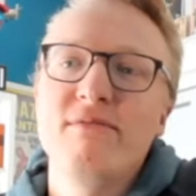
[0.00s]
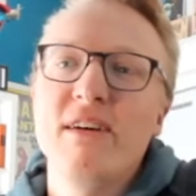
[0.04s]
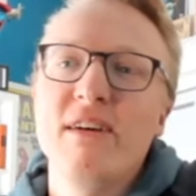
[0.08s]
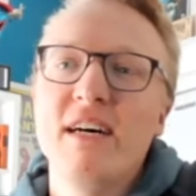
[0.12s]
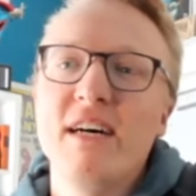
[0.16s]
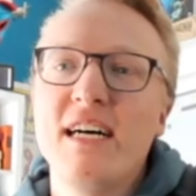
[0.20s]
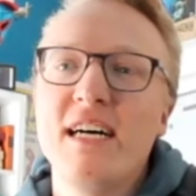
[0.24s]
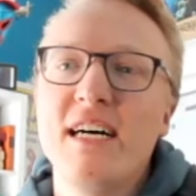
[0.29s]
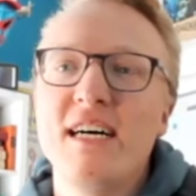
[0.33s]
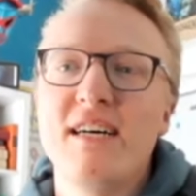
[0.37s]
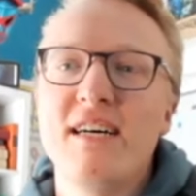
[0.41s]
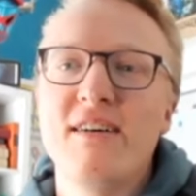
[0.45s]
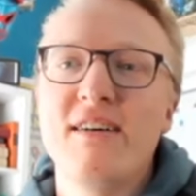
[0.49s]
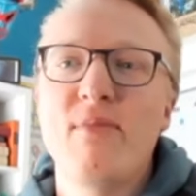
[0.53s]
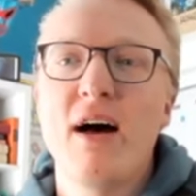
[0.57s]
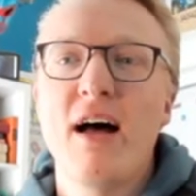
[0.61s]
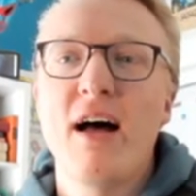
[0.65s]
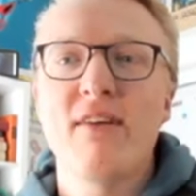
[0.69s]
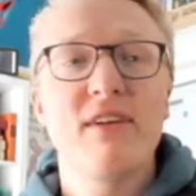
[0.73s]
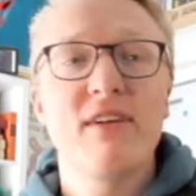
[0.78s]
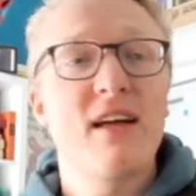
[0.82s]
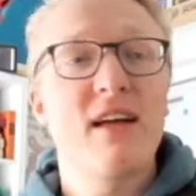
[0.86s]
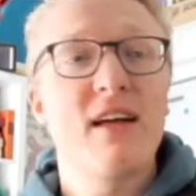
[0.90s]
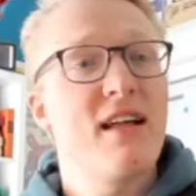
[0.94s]

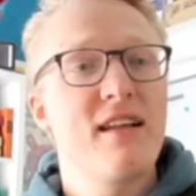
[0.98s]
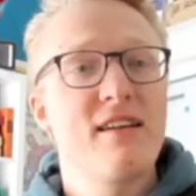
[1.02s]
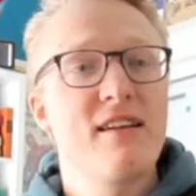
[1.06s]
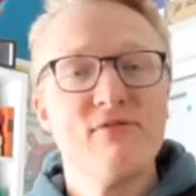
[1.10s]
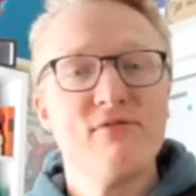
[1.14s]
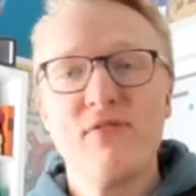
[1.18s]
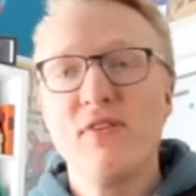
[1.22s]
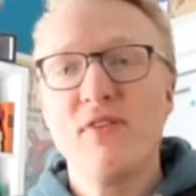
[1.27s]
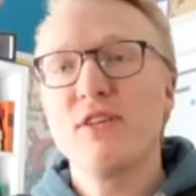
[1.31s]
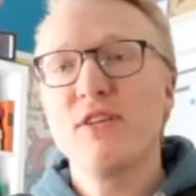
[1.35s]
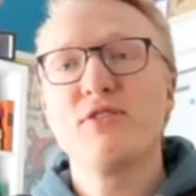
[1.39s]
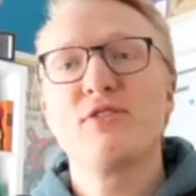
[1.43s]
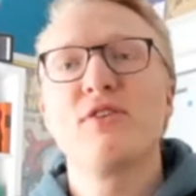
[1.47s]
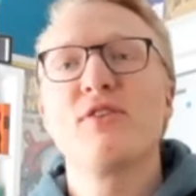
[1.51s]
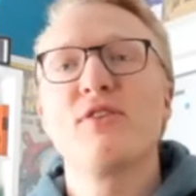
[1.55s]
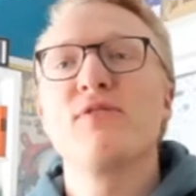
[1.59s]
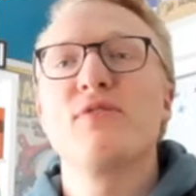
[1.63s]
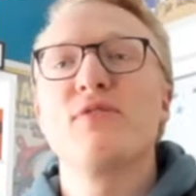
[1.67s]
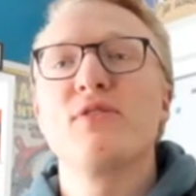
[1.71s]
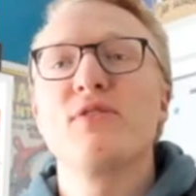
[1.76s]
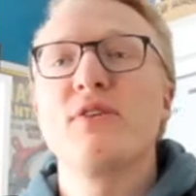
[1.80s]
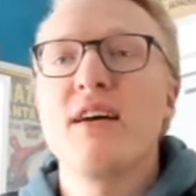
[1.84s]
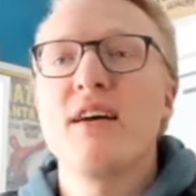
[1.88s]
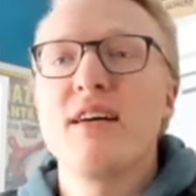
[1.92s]
I've got a fun show
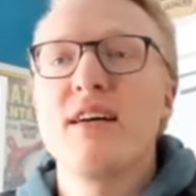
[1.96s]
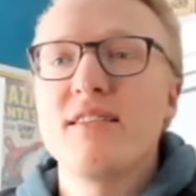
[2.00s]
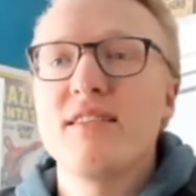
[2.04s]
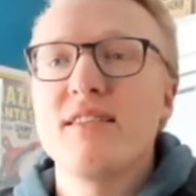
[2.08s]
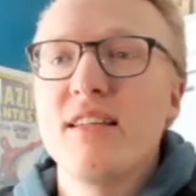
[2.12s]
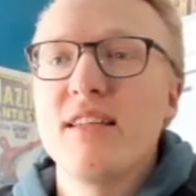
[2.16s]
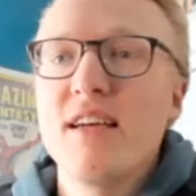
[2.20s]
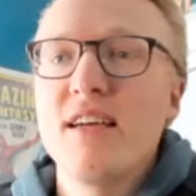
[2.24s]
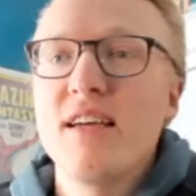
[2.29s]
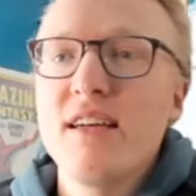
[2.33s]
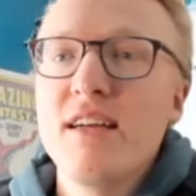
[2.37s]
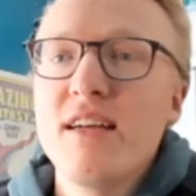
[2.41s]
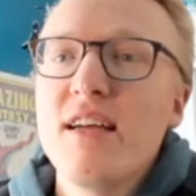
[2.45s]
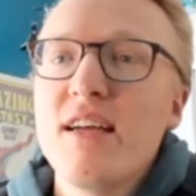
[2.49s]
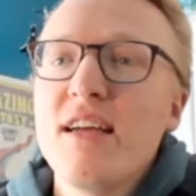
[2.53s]
for you guys today.